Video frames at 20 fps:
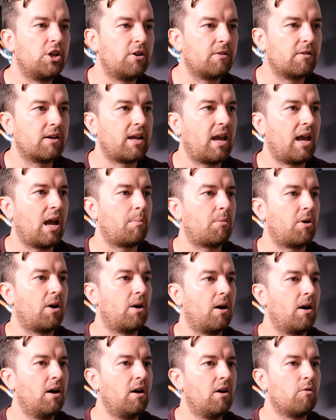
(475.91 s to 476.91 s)
your
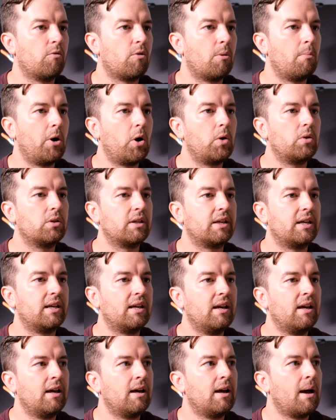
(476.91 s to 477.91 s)
camera
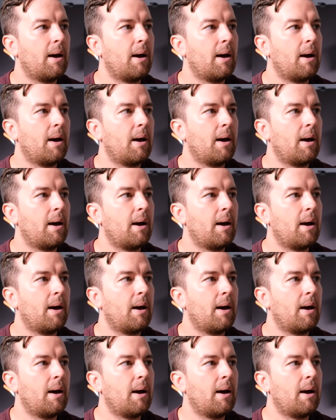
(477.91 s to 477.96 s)
remotely